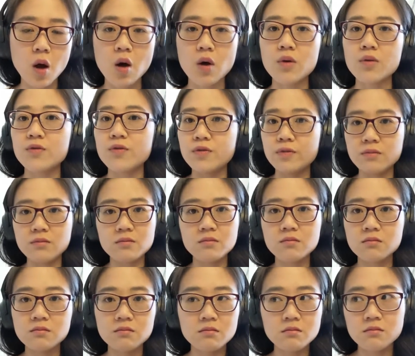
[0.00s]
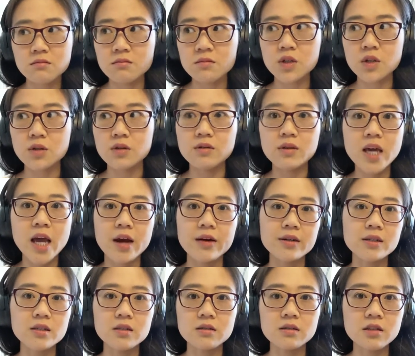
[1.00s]
of,
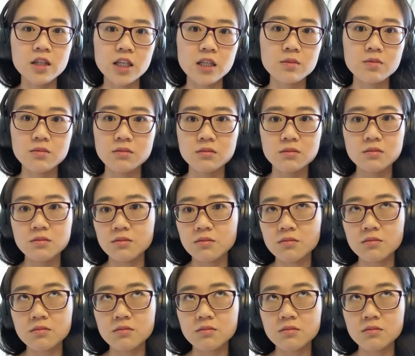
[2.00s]
character, theme,